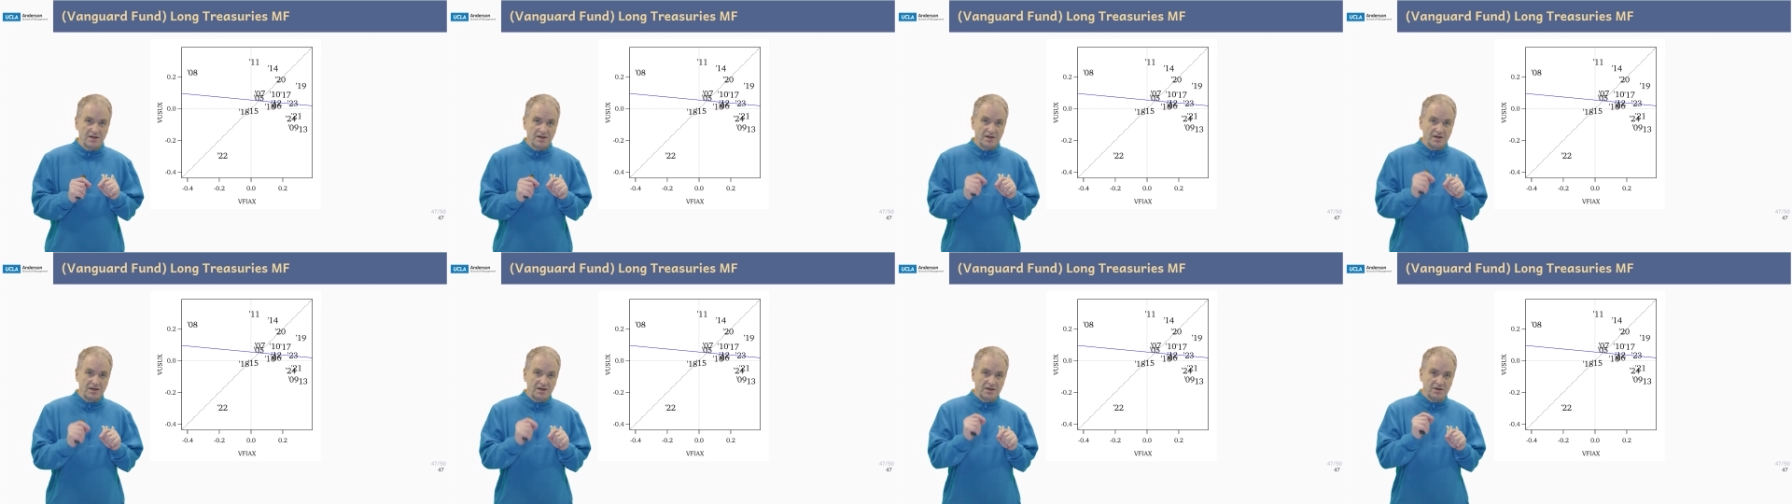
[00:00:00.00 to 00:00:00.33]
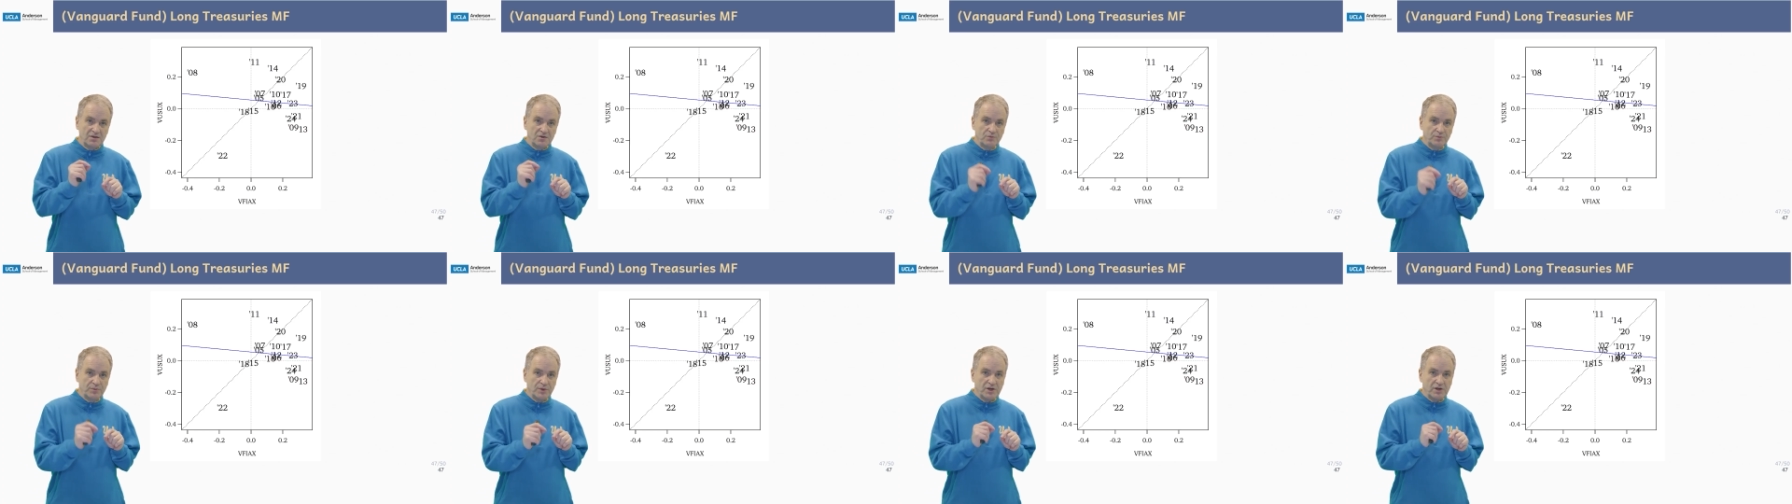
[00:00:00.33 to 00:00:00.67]

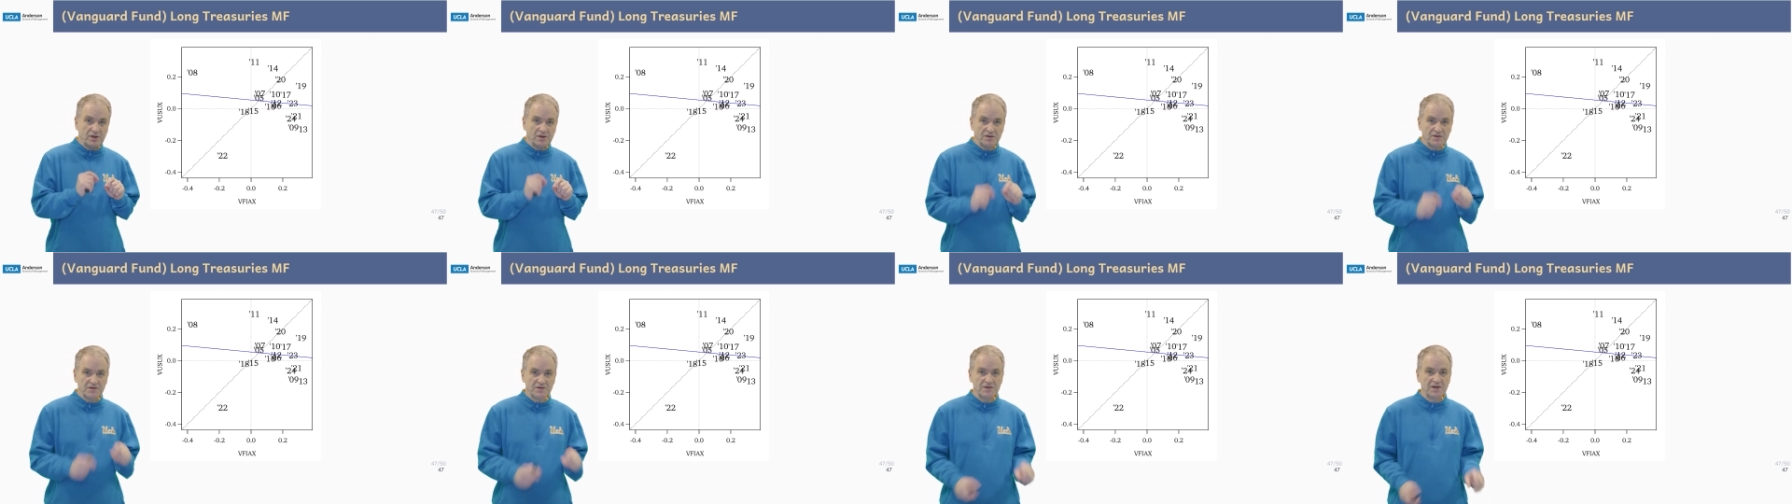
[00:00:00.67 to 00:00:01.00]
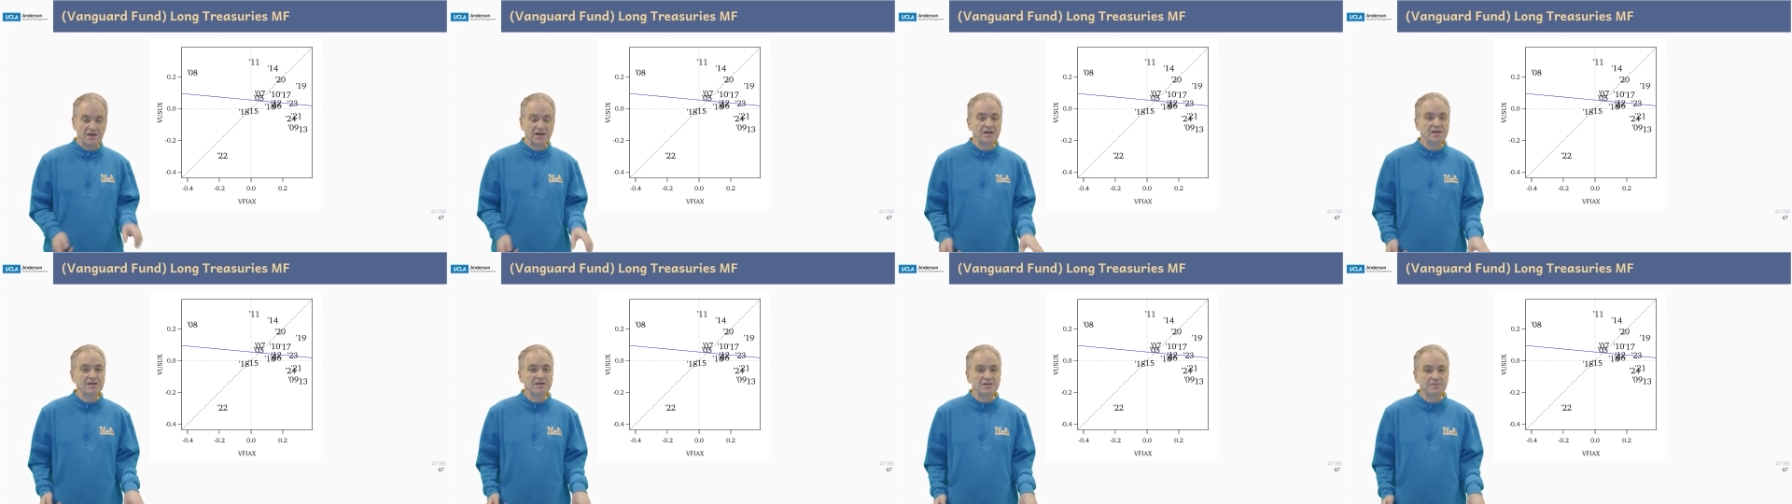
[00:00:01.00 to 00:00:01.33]
into bonds,
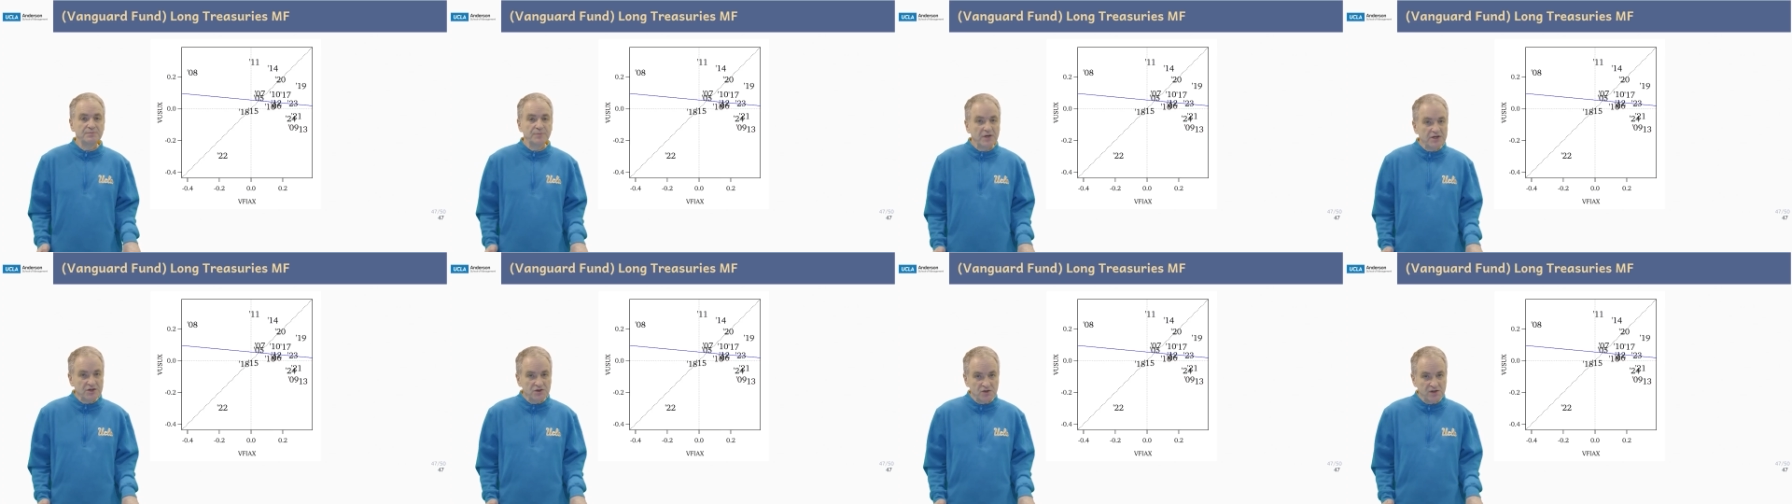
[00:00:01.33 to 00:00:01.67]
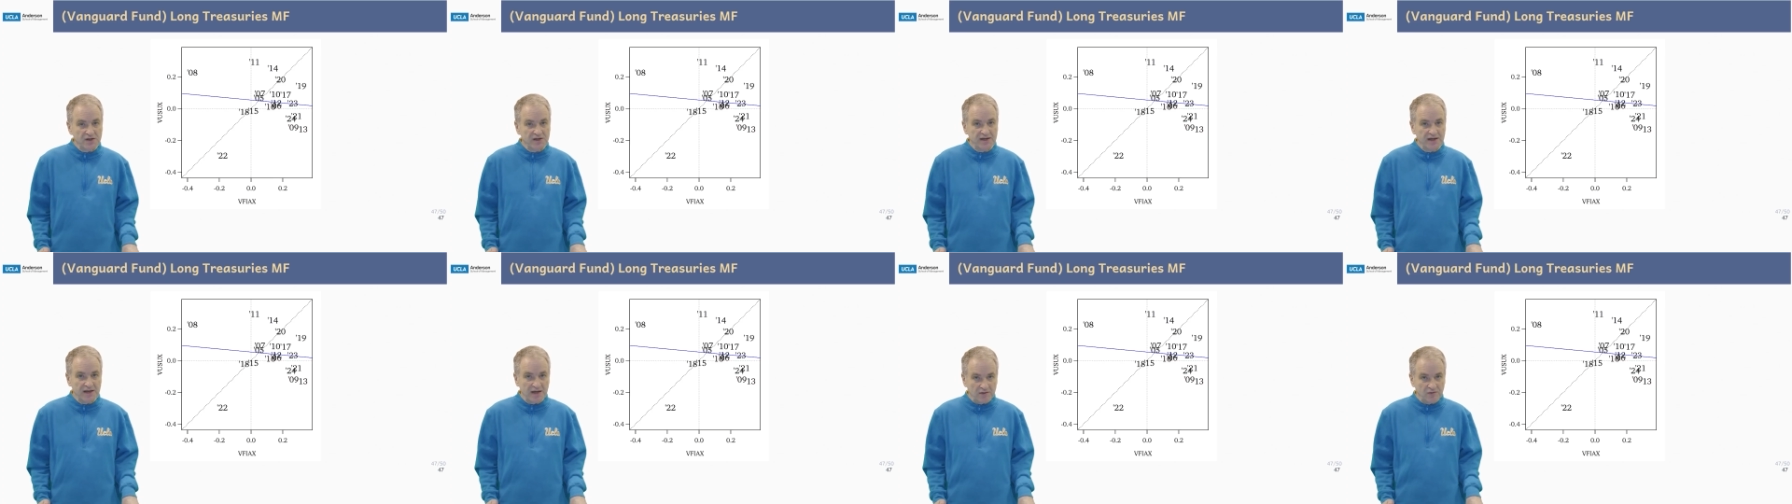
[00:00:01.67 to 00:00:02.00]
and
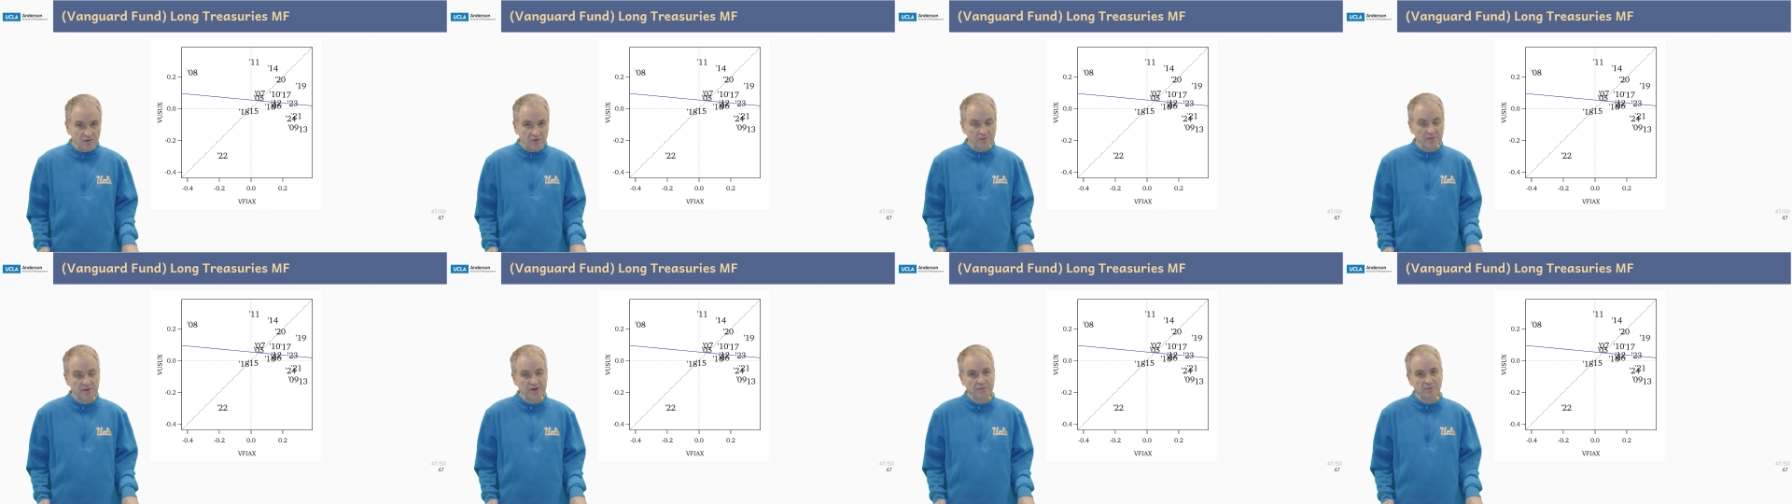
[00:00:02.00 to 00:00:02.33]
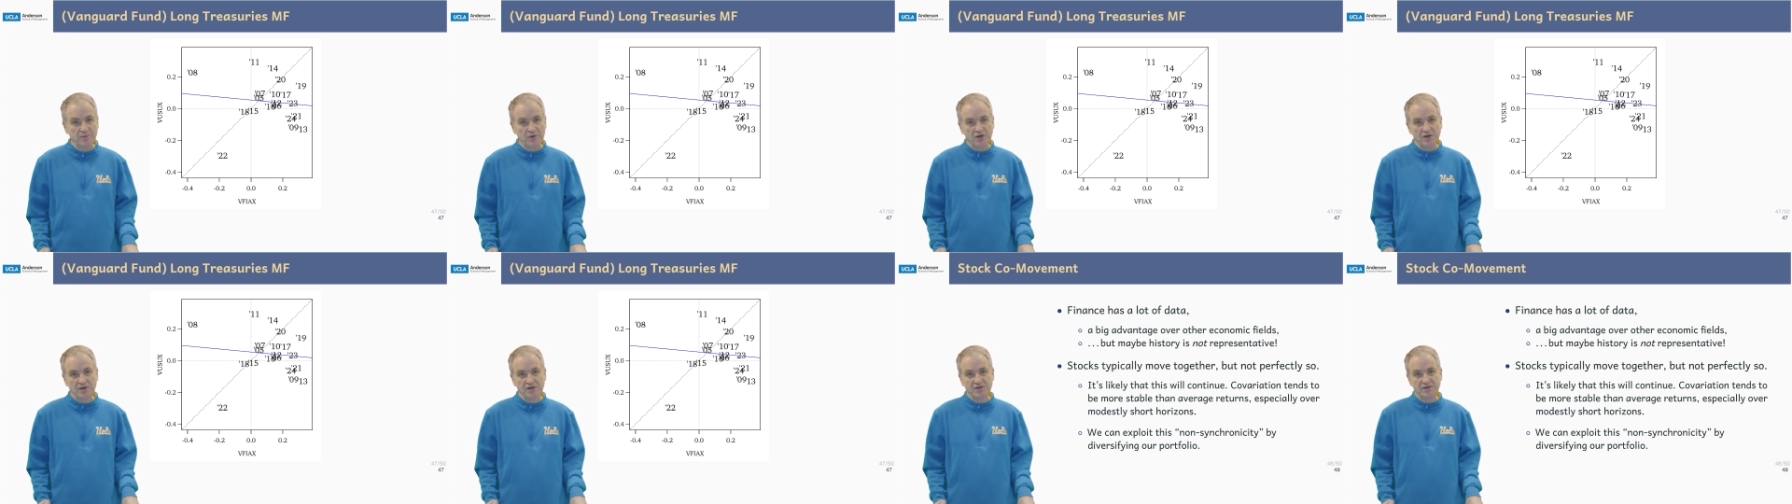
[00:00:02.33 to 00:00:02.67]
especially government
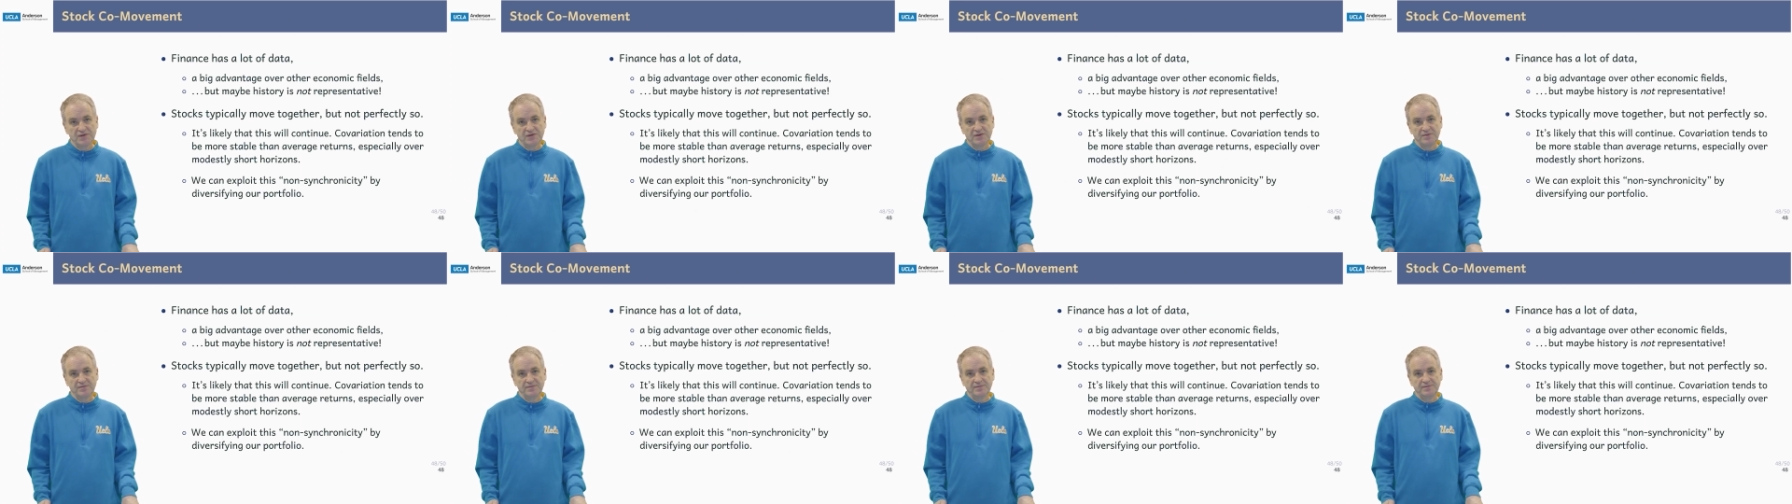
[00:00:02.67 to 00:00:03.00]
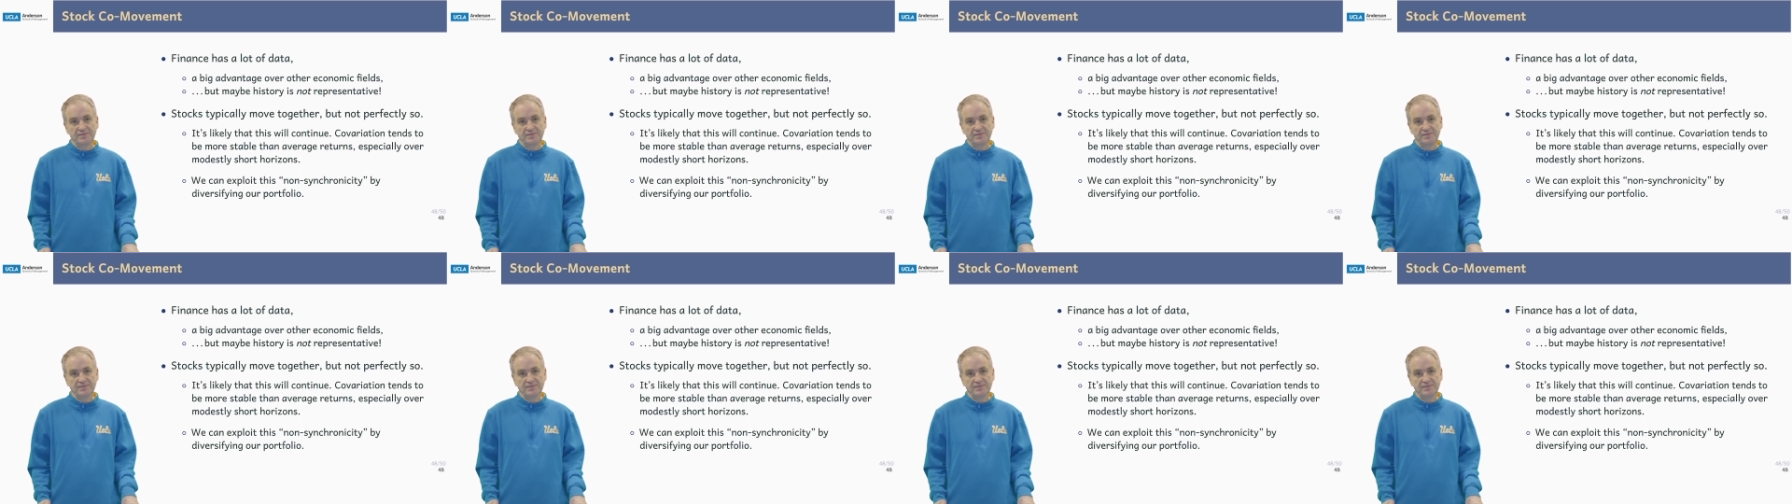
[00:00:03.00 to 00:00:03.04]
bonds.